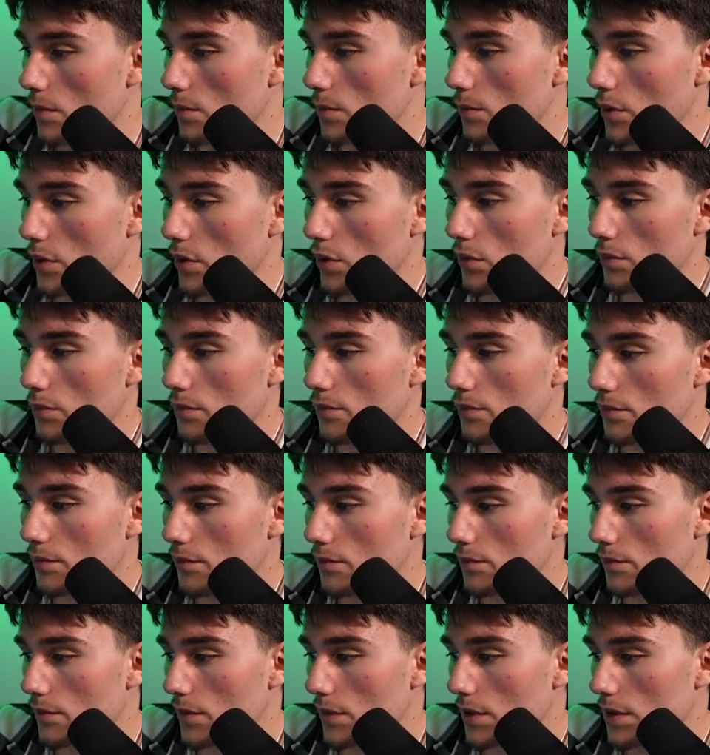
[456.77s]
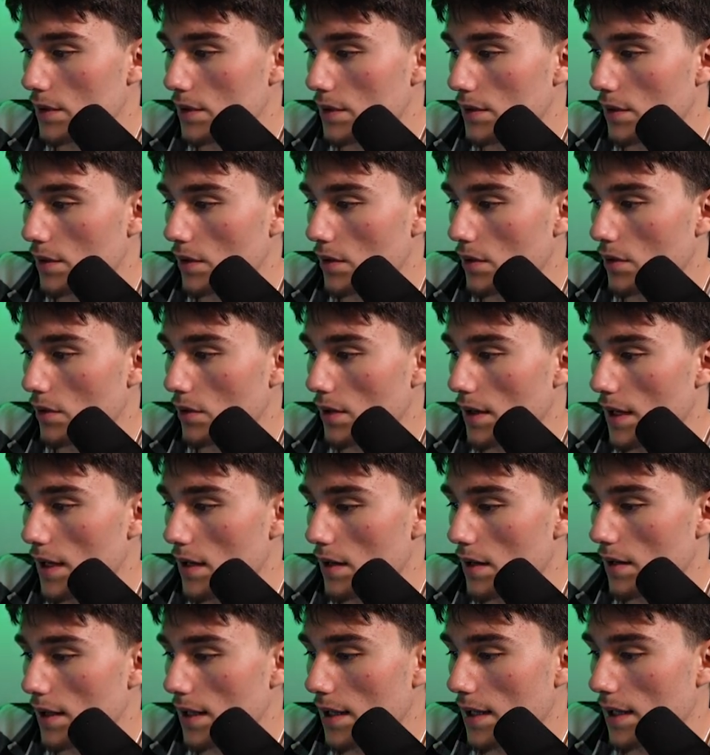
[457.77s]
Boom. Let's go
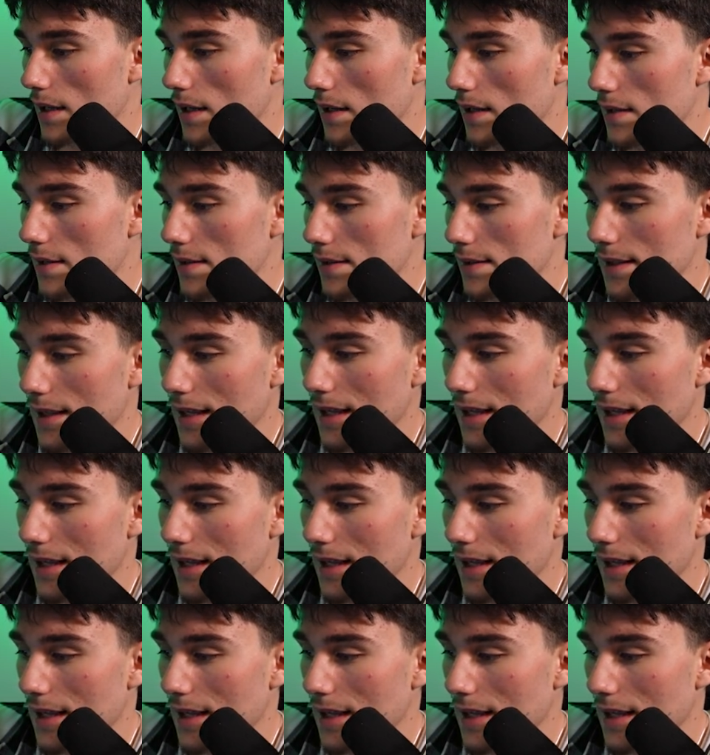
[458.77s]
analyze,